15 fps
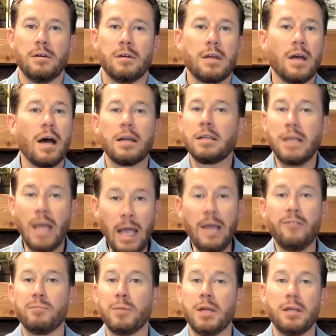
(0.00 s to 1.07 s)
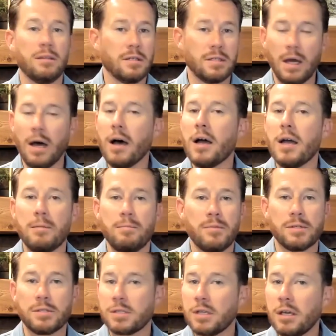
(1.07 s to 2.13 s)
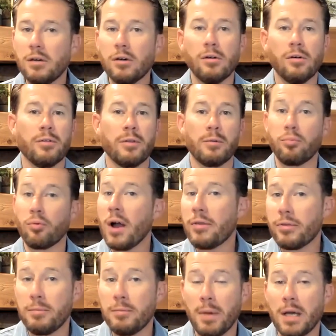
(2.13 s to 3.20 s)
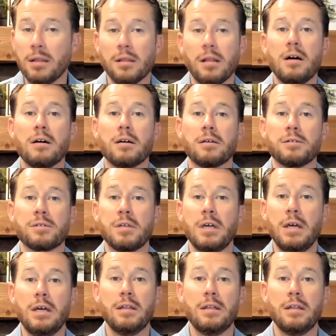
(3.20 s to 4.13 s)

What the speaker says: God gave me the time, the skill, the breath in my lungs,